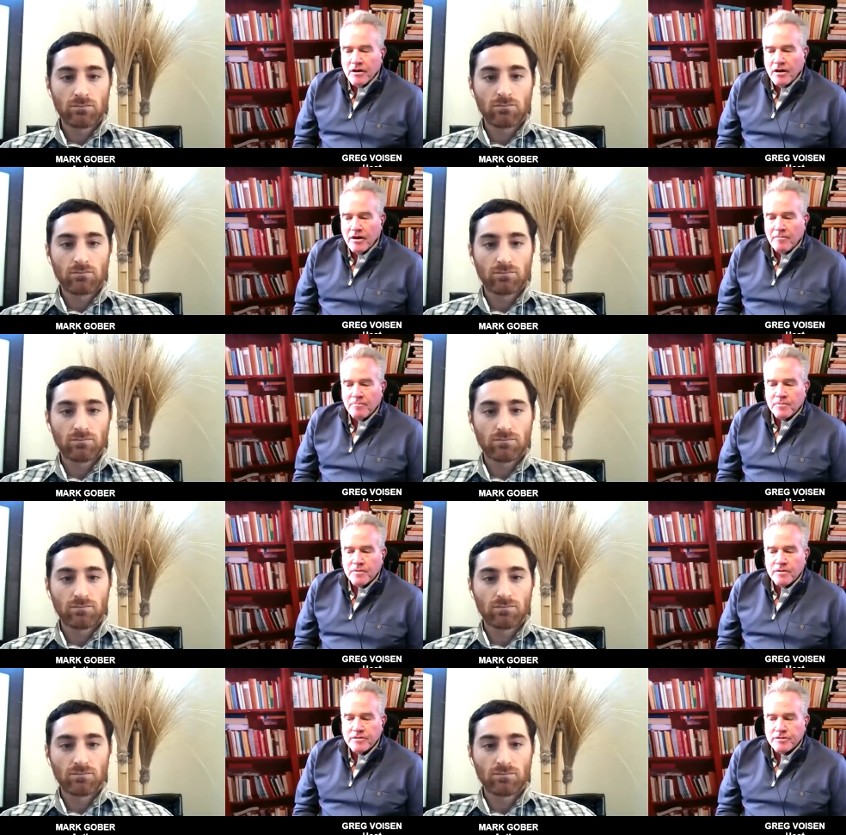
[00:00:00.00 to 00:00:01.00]
Speaker 1: Um,
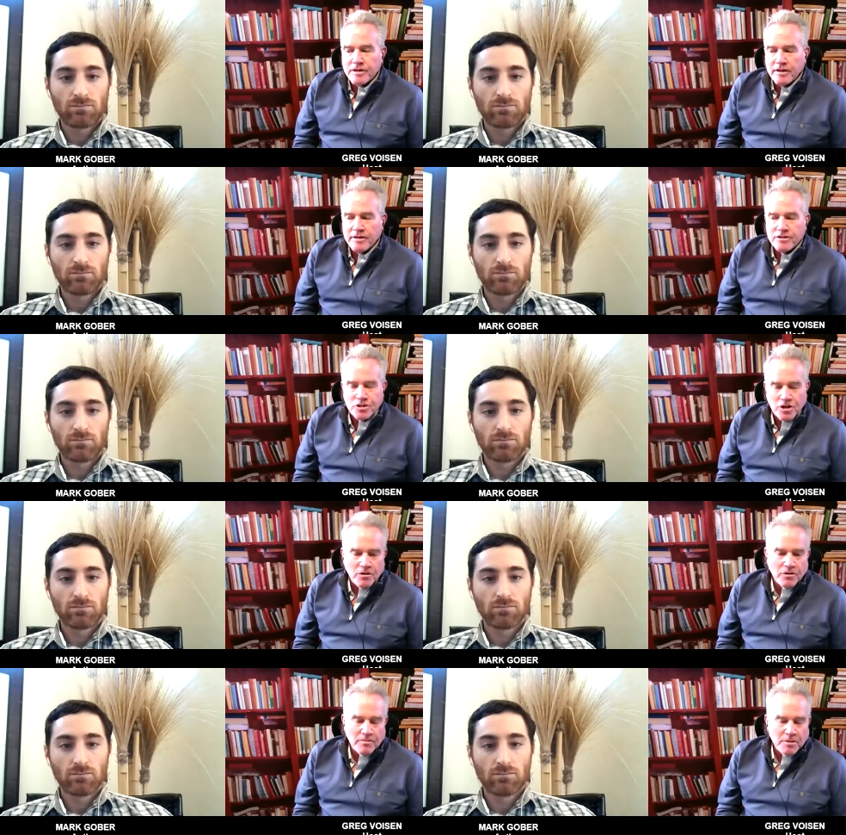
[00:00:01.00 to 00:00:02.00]
studies
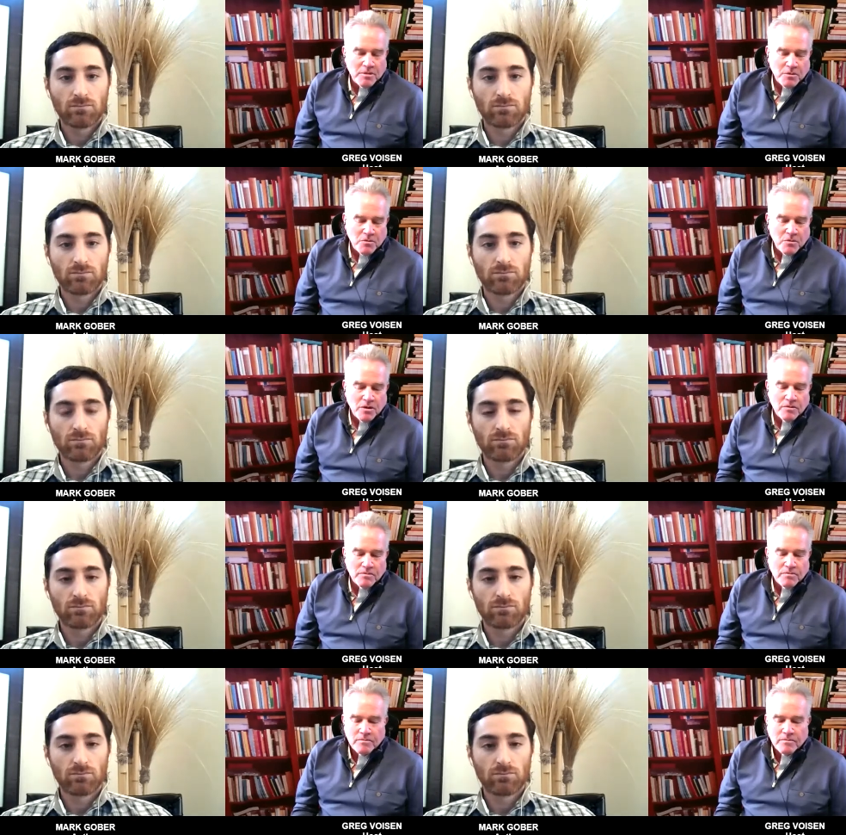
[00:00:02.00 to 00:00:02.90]
show that people will